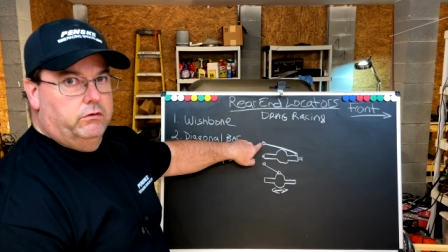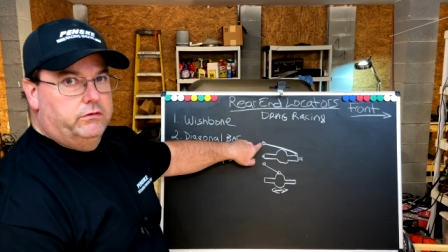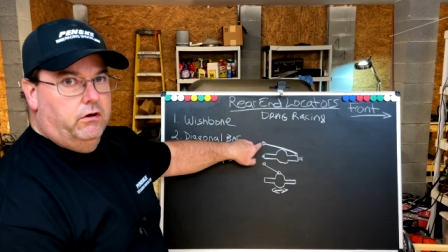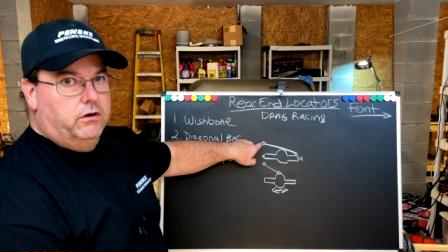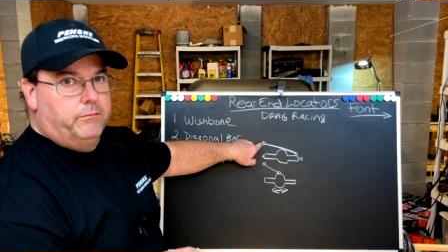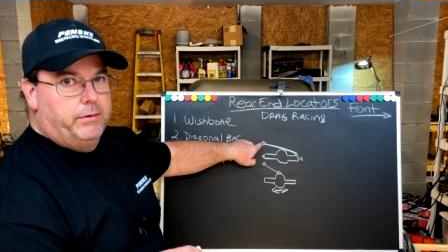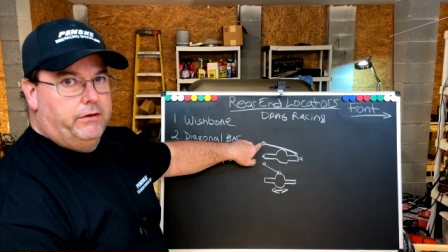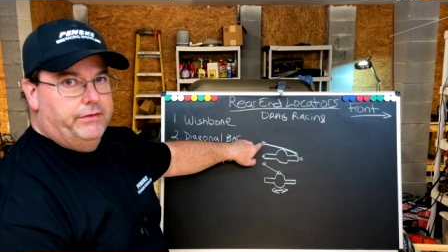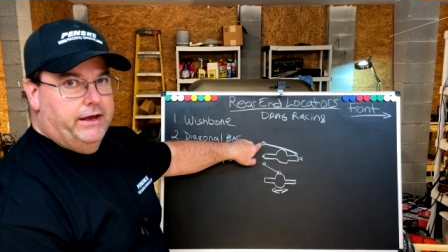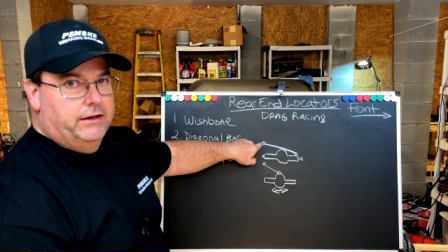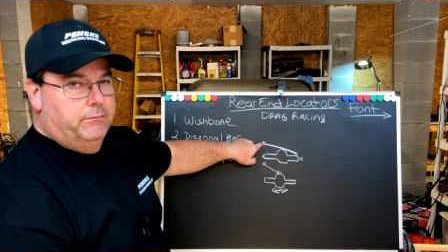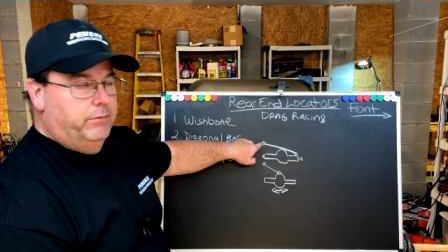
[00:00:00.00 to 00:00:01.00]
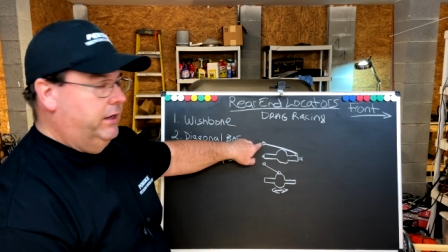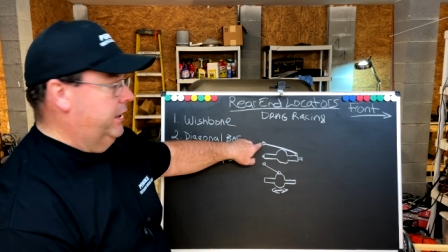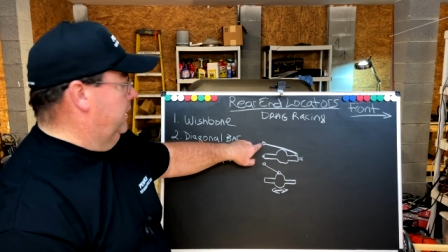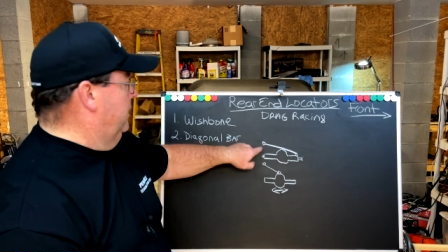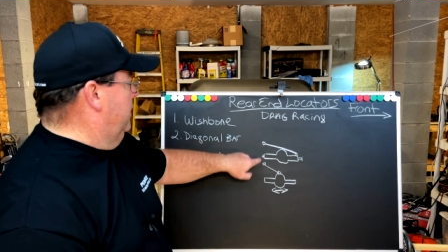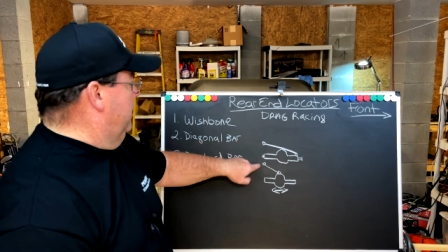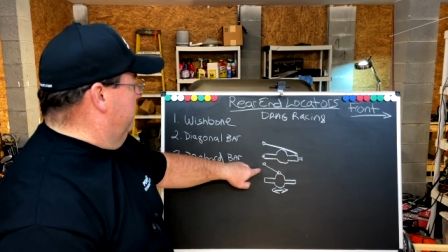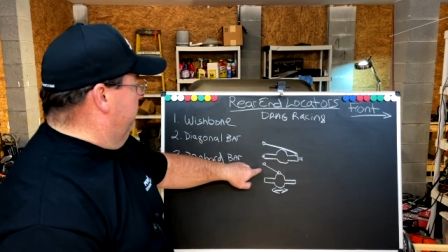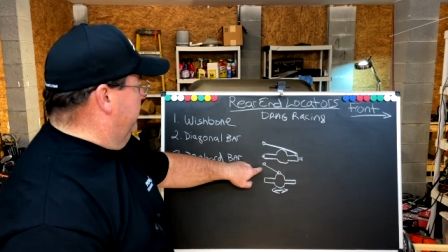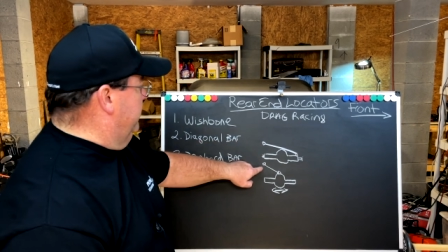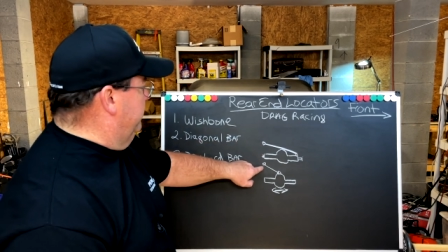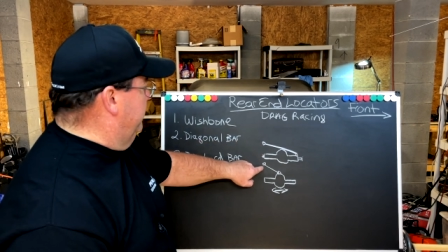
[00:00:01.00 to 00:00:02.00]
to talk about that in a minute,
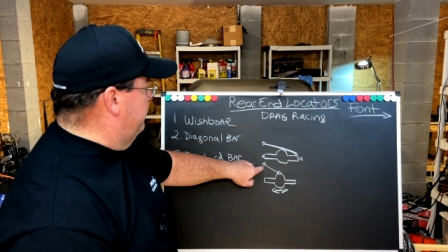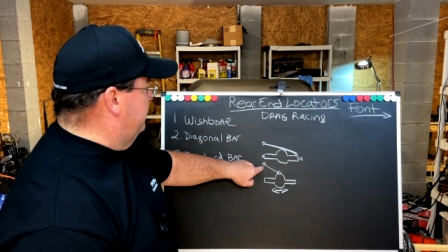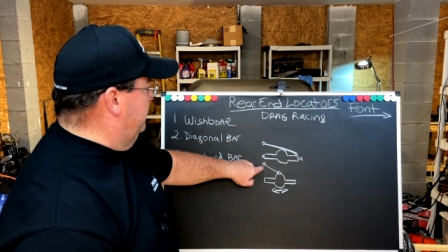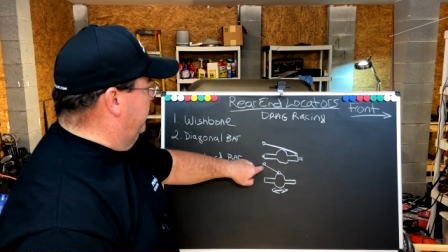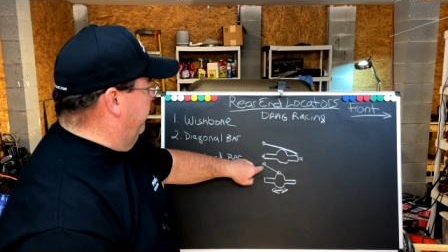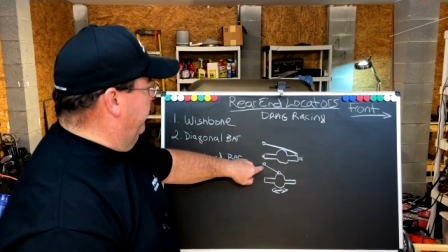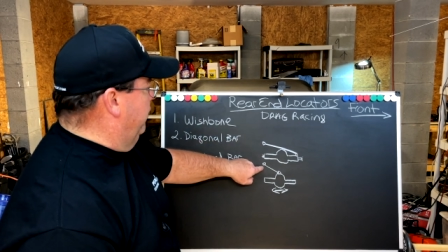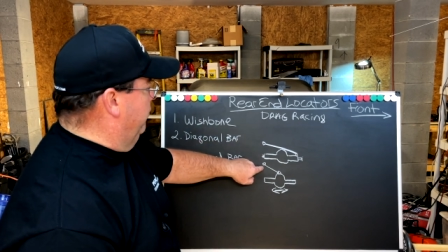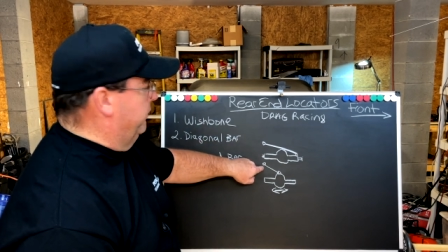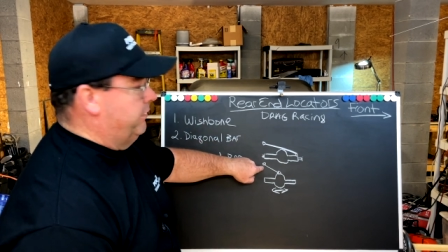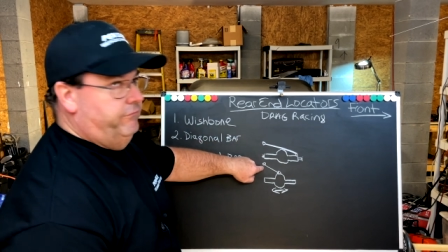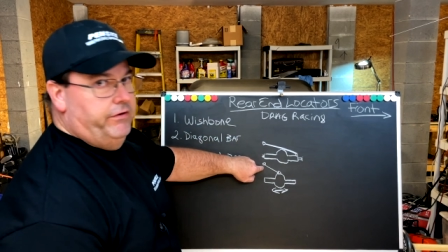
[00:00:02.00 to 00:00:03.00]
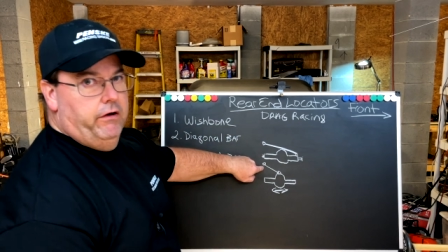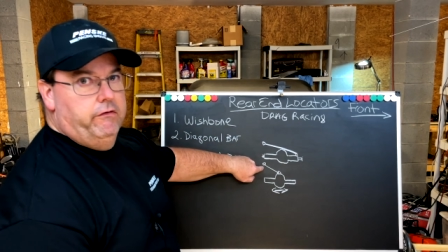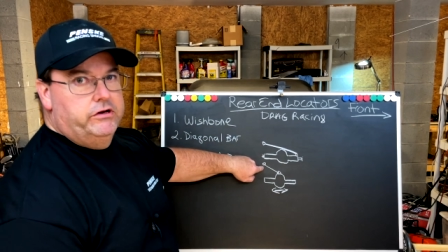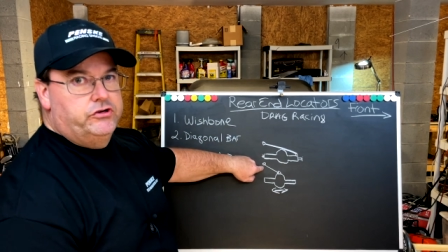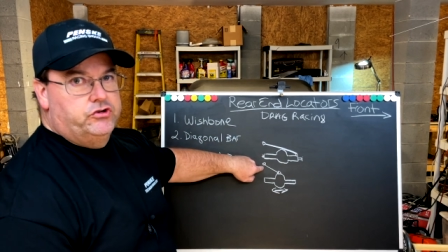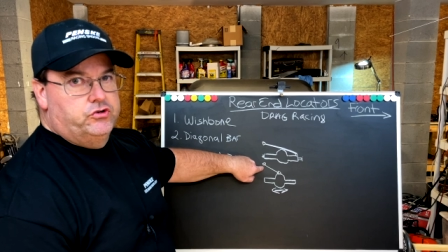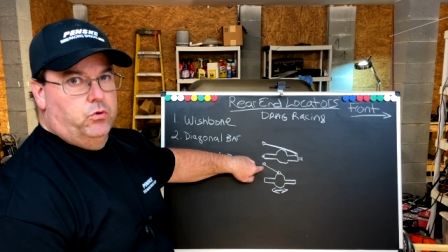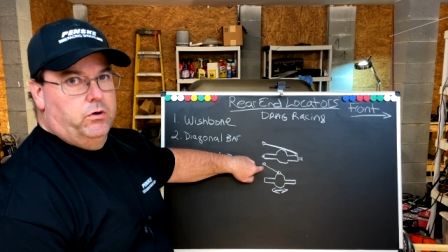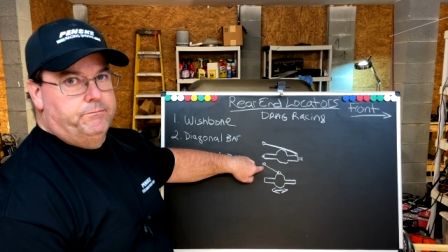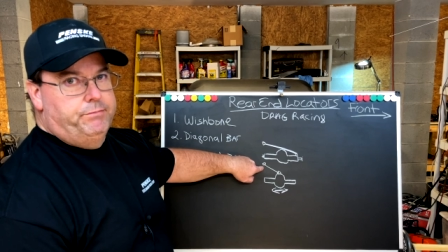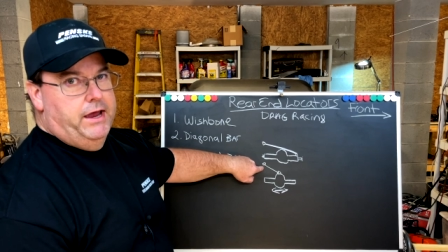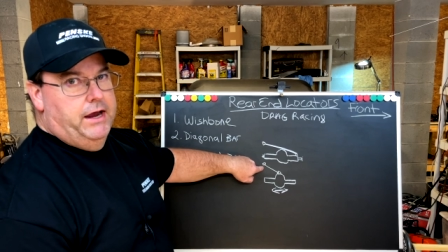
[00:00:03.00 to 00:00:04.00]
but in this scenario with a very
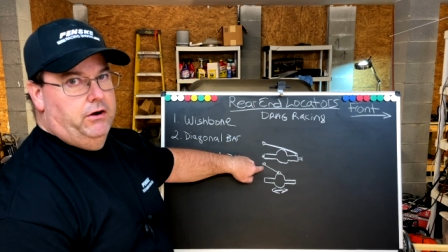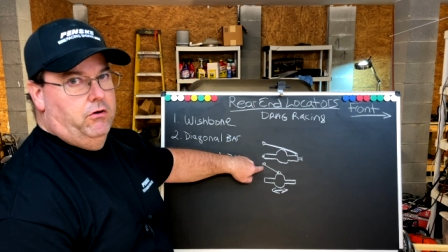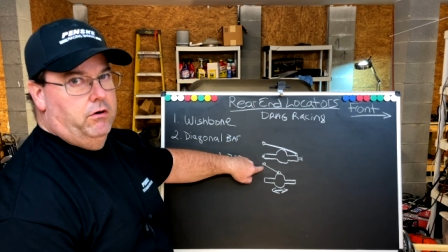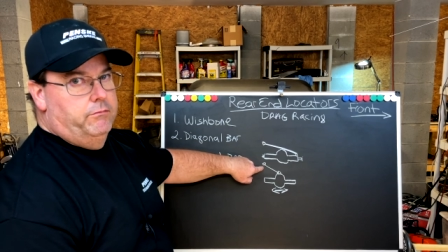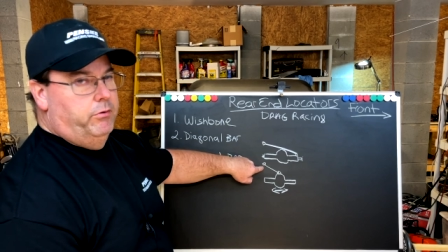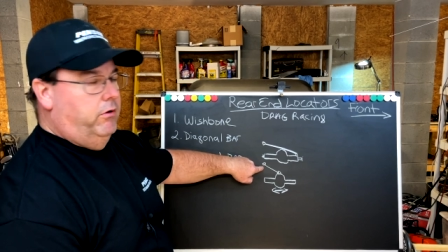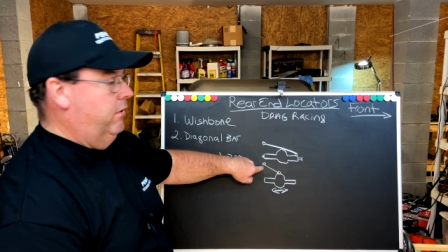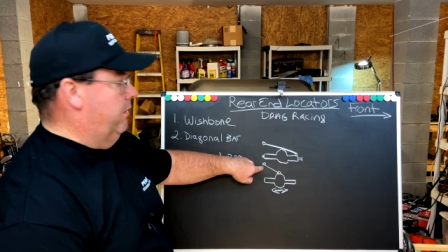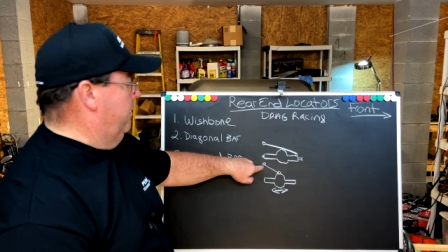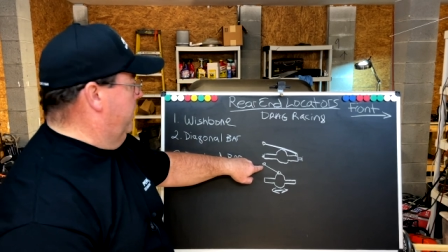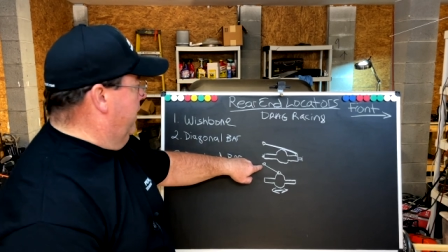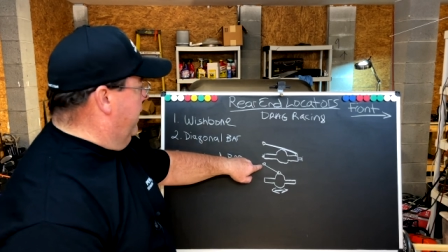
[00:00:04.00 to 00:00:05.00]
short panhard bar